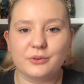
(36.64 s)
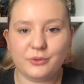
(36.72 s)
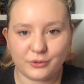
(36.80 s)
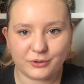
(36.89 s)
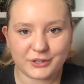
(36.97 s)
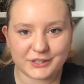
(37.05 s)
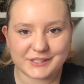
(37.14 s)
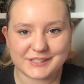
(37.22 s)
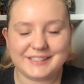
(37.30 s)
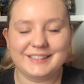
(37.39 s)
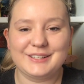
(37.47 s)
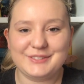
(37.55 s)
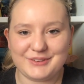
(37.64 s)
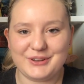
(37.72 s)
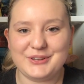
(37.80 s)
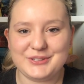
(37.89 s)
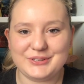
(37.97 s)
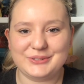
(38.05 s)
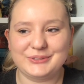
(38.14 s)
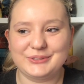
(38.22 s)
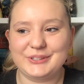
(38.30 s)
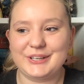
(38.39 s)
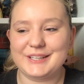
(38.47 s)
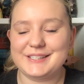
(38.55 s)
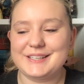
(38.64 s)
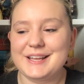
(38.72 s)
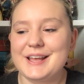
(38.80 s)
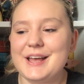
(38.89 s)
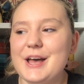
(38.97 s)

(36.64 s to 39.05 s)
August, let's focus on August.